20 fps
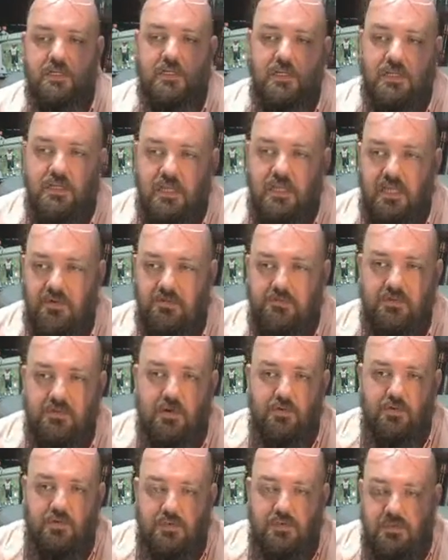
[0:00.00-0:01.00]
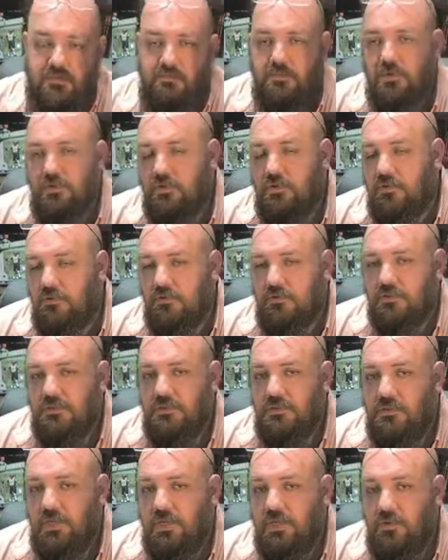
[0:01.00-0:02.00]
invoke the muse,
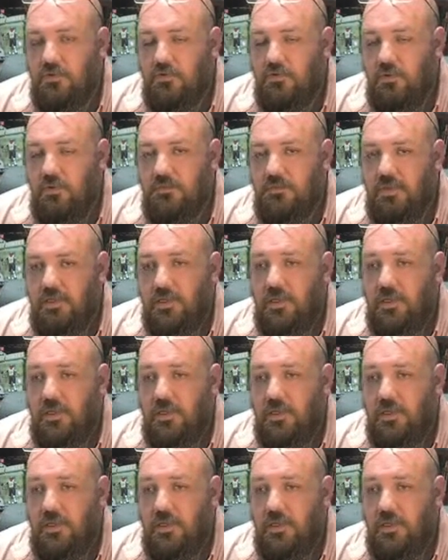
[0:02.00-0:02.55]
who would be,